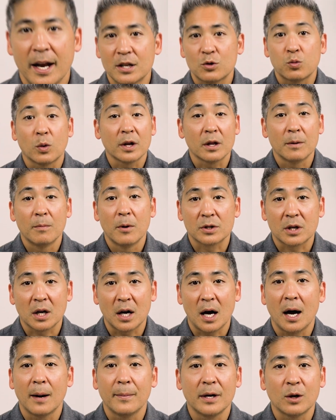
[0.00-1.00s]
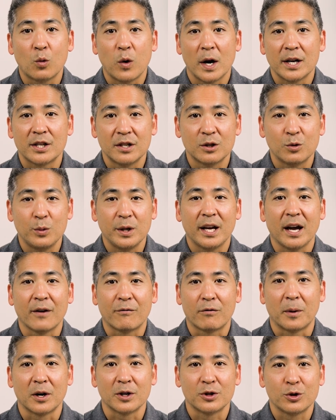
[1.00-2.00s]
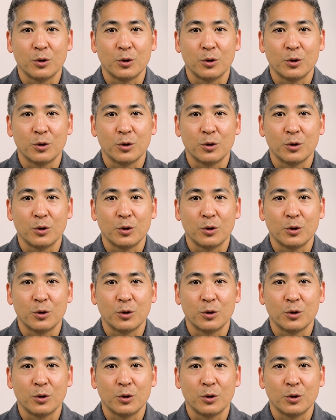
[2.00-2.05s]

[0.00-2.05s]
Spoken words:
And it's one of the most common questions we get from our